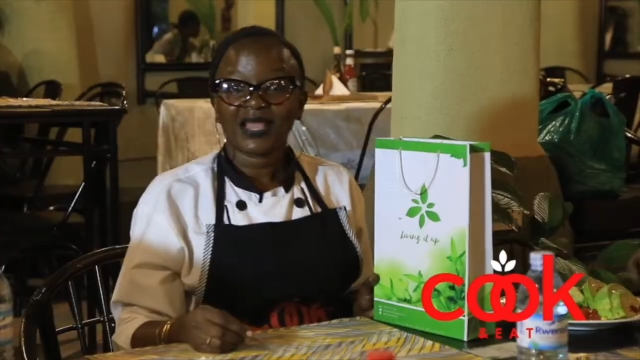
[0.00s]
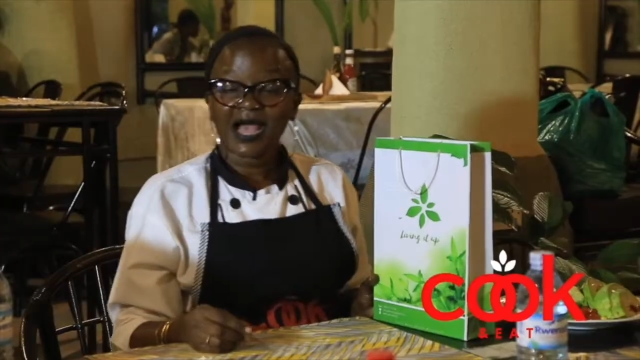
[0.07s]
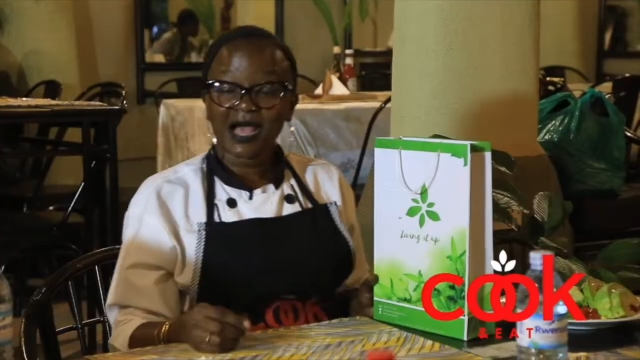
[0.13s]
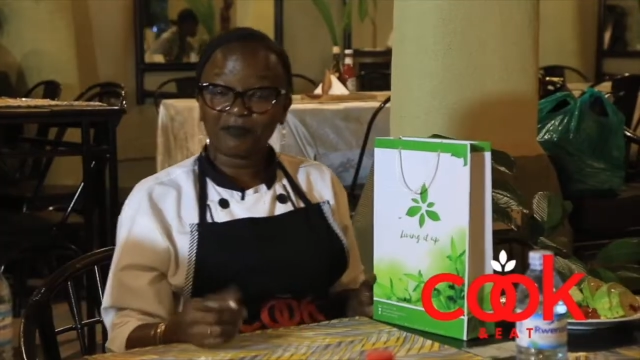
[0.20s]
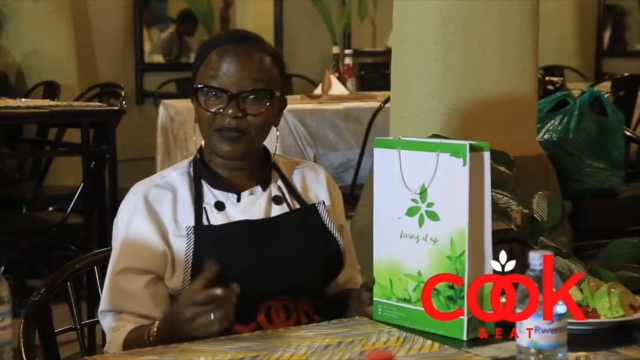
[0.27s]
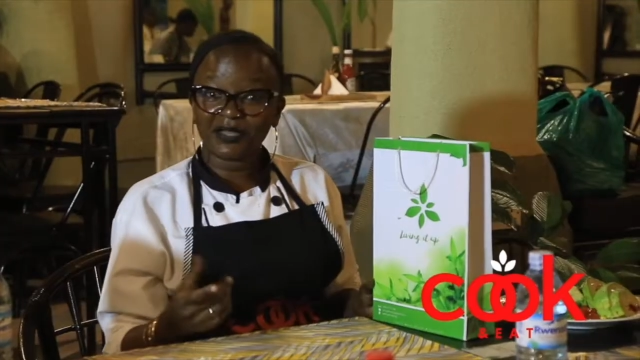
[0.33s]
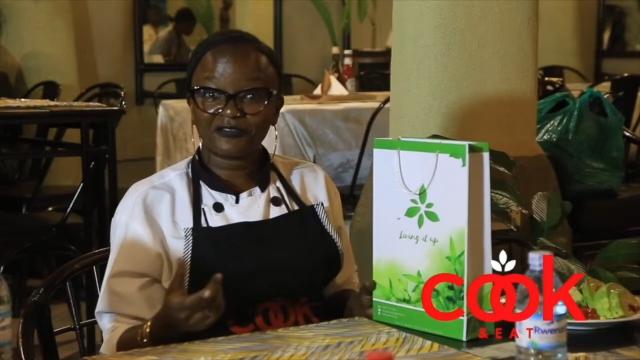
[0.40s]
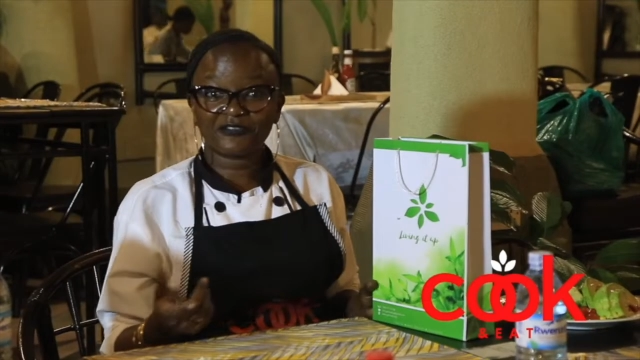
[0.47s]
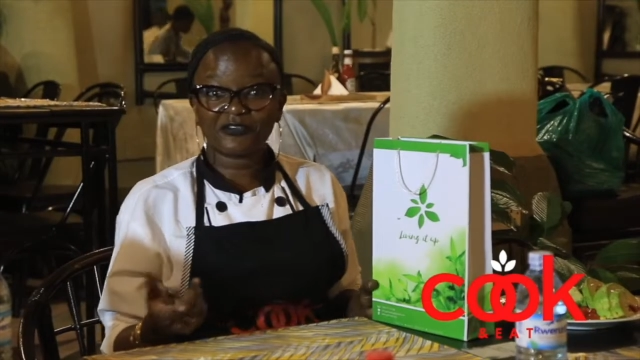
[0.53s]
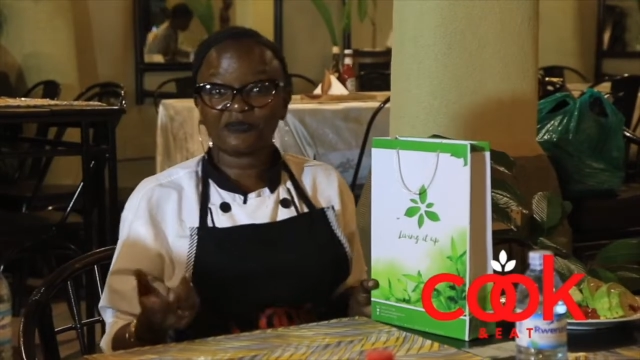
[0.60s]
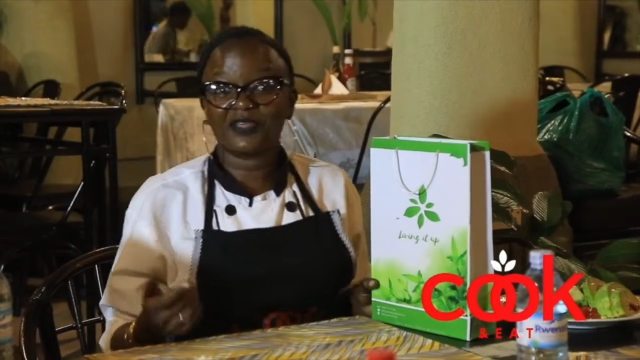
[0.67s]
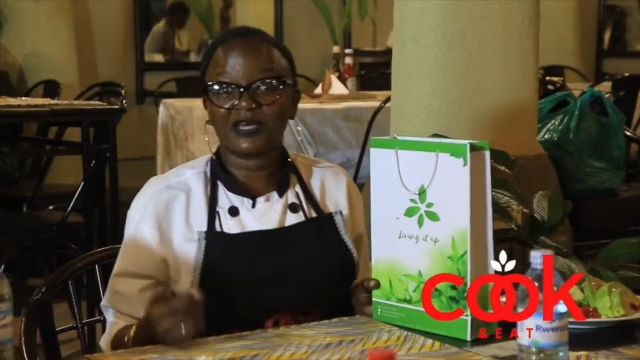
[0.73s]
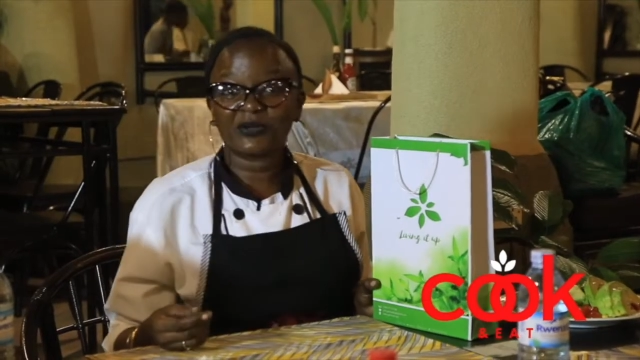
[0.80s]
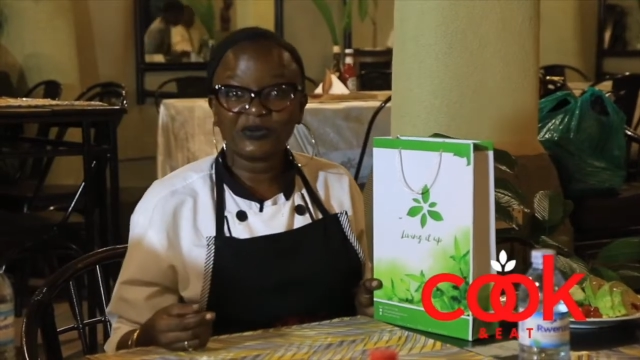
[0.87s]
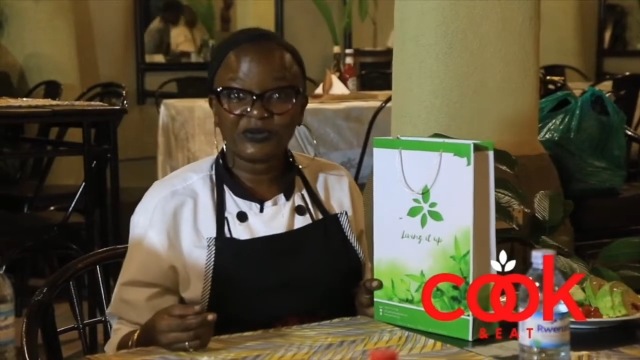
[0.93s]
Apart from
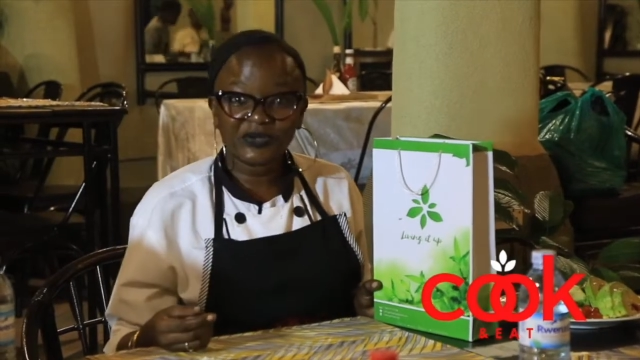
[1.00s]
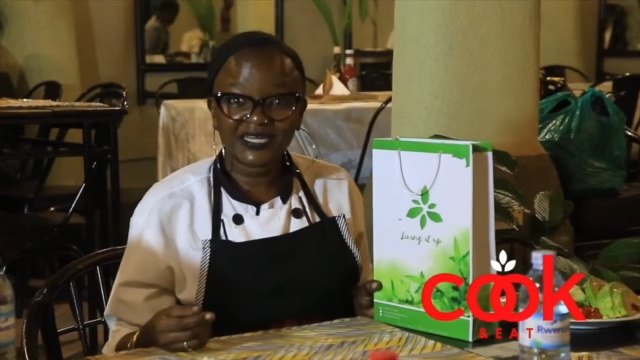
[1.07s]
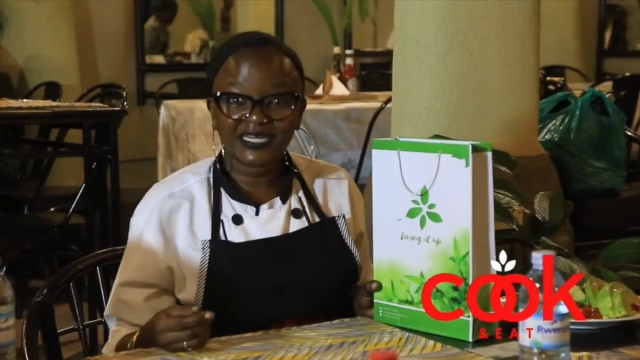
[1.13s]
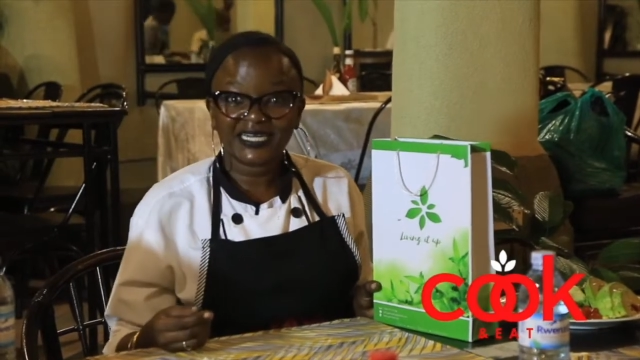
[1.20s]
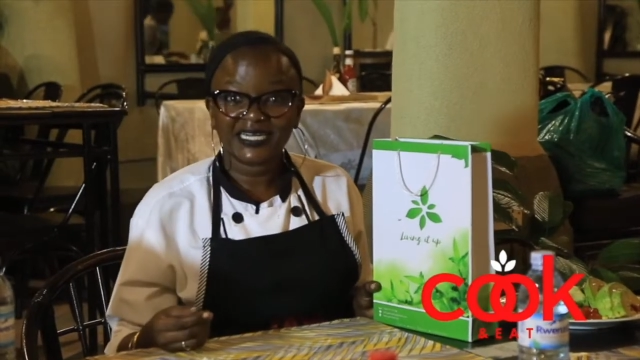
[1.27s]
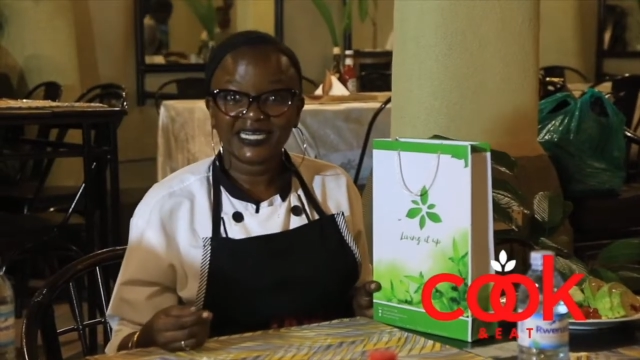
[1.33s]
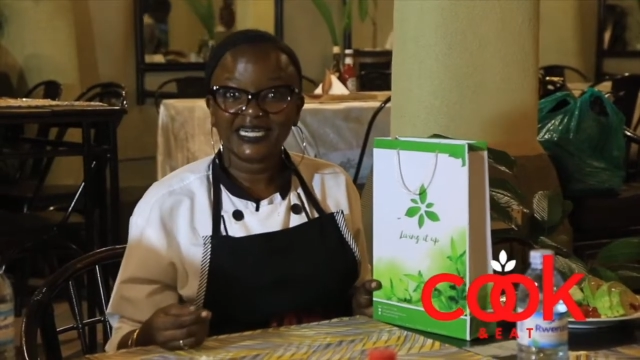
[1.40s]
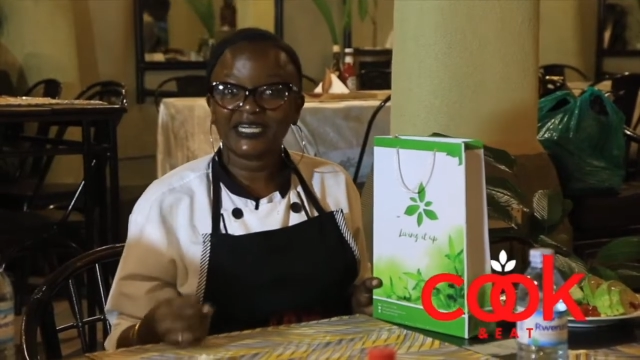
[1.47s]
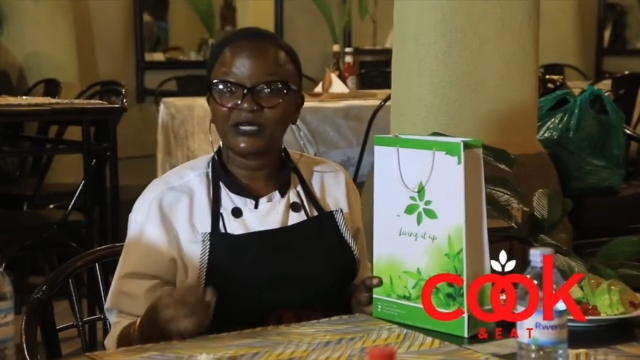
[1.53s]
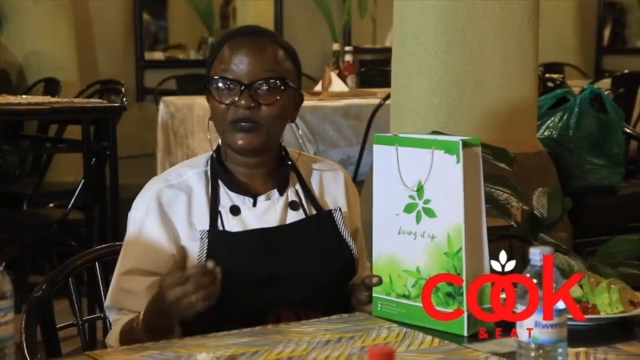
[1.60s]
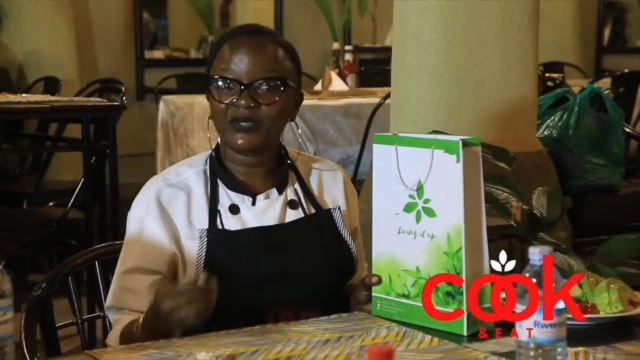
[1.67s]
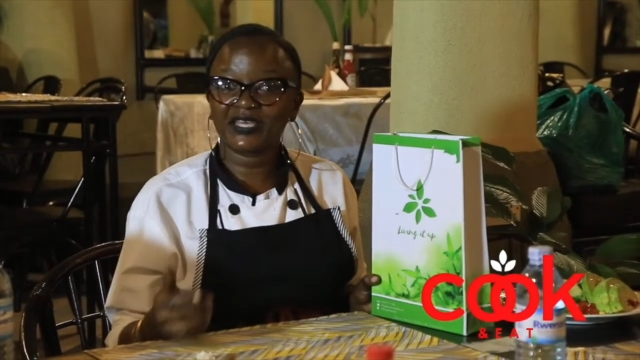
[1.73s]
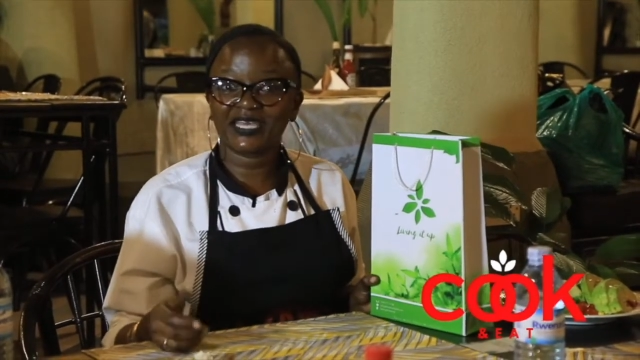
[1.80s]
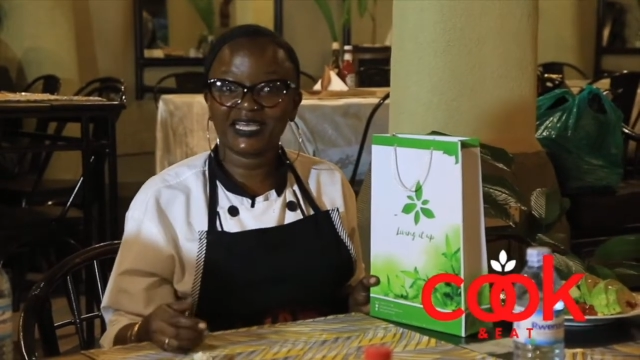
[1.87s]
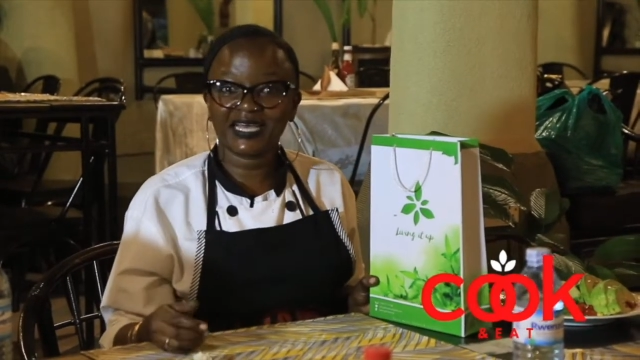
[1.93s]
the
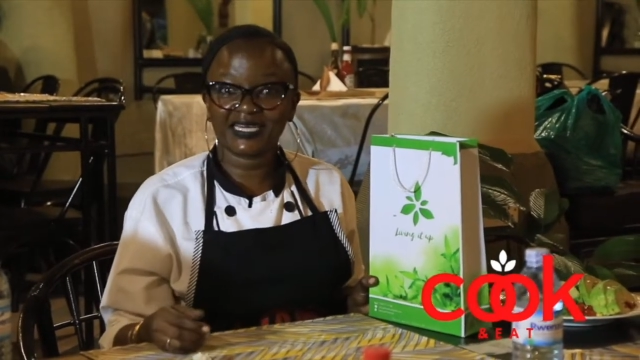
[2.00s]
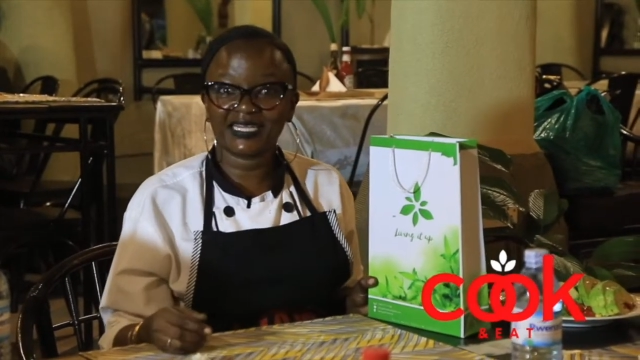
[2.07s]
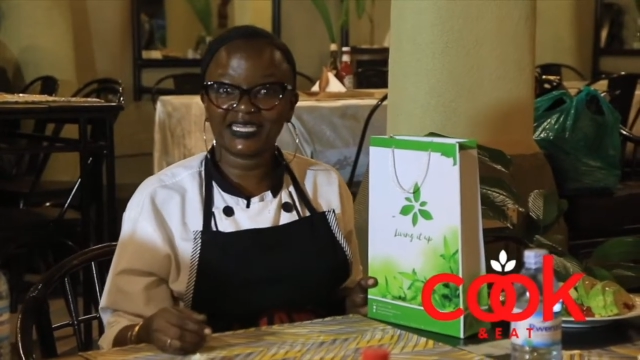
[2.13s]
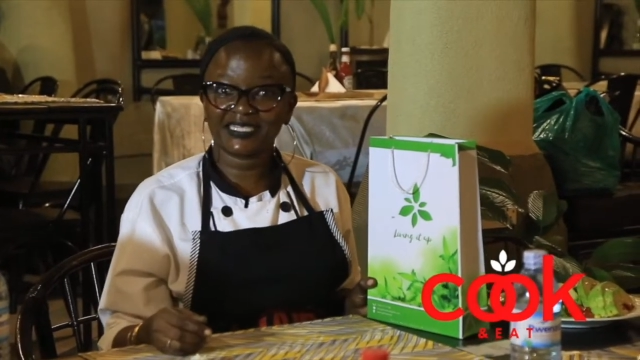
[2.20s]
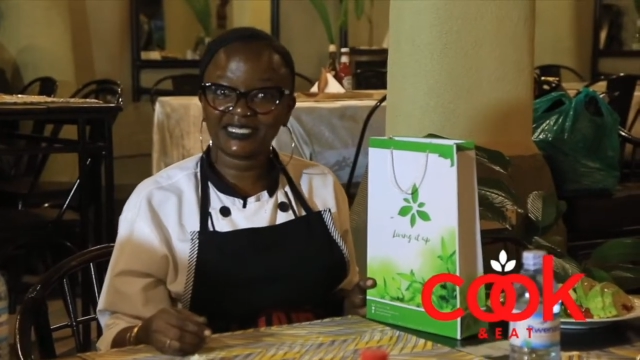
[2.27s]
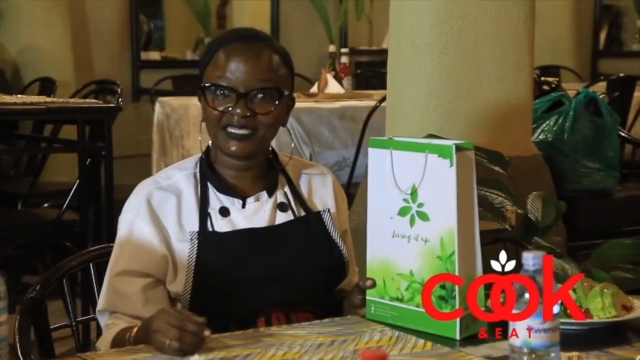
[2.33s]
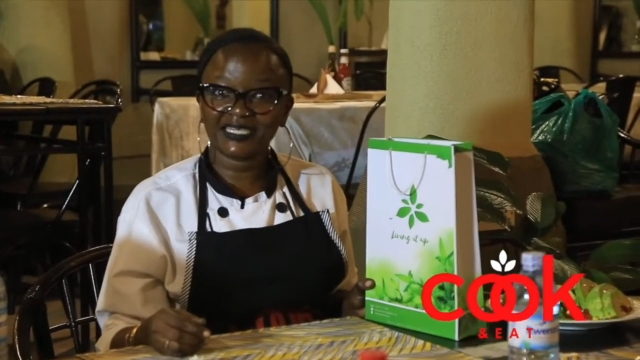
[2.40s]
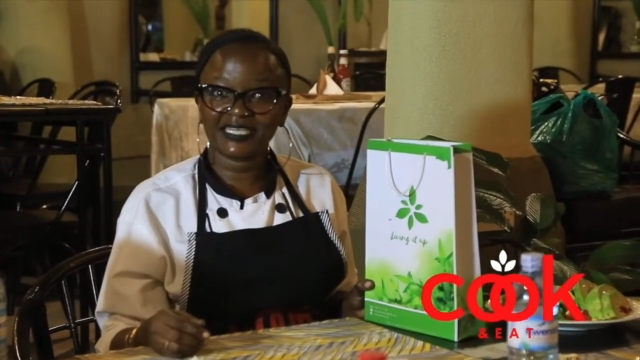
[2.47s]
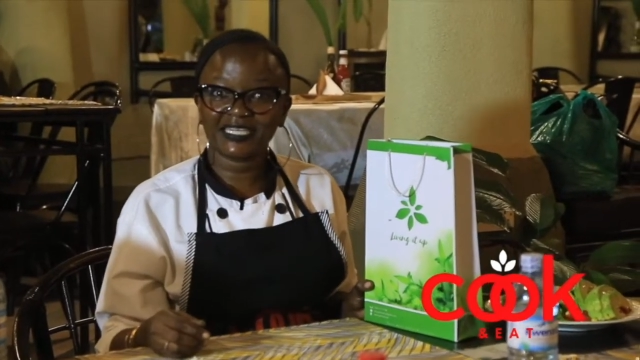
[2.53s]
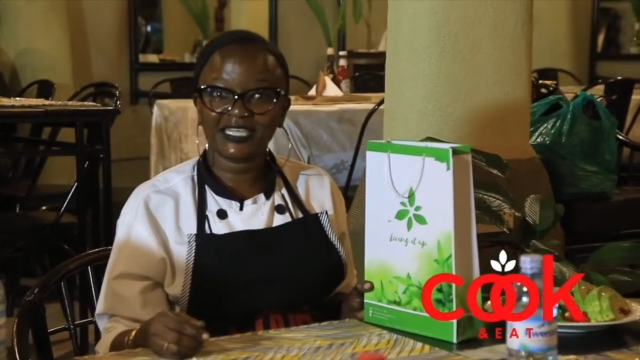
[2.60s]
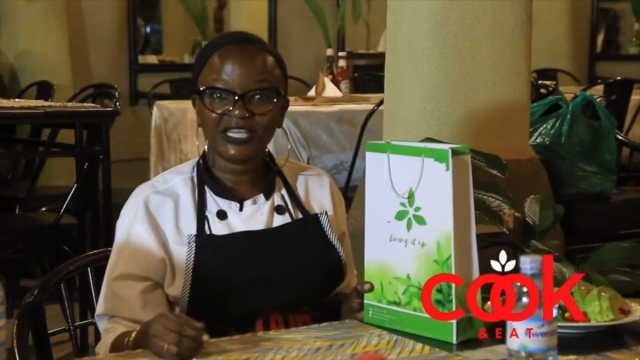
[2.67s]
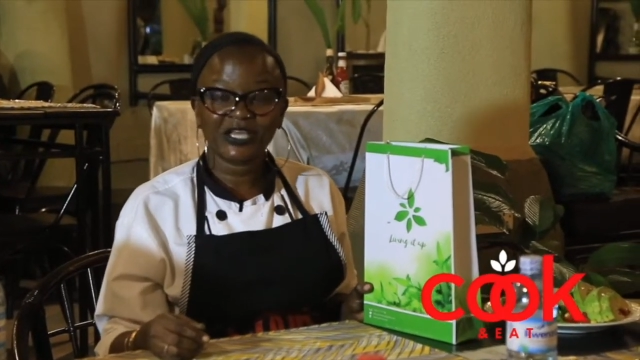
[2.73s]
cooking and eating,